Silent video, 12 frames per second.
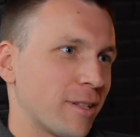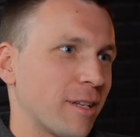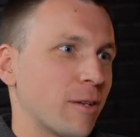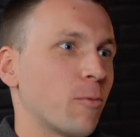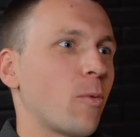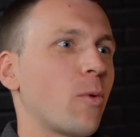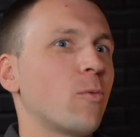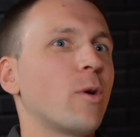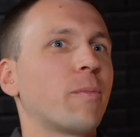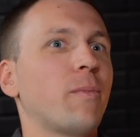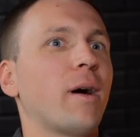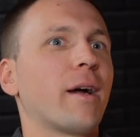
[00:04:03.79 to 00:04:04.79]
Like
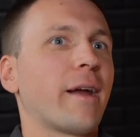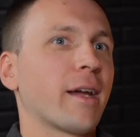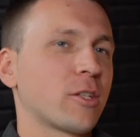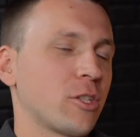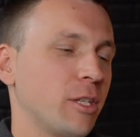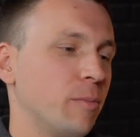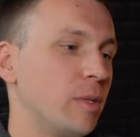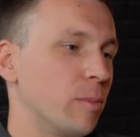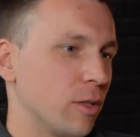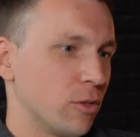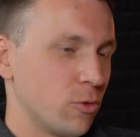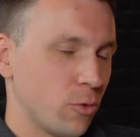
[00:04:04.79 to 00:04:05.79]
what are actually
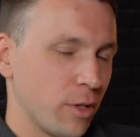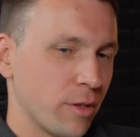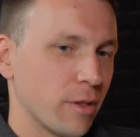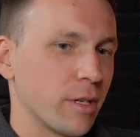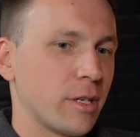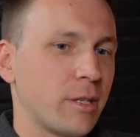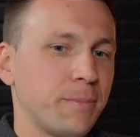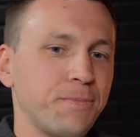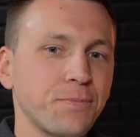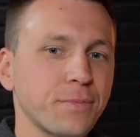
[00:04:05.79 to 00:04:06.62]
people doing there?